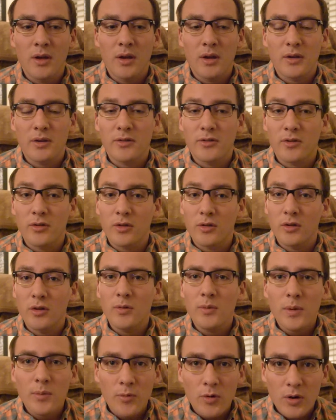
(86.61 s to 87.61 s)
exert a little
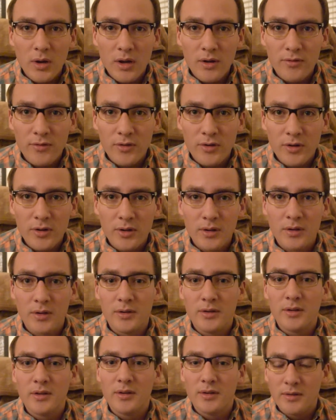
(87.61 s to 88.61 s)
bit more effort
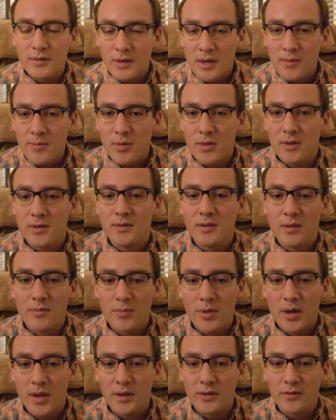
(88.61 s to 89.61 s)
to keep at the same
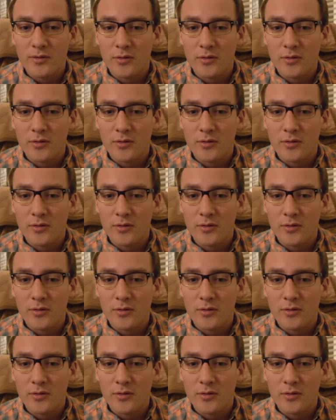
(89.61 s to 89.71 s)
pace,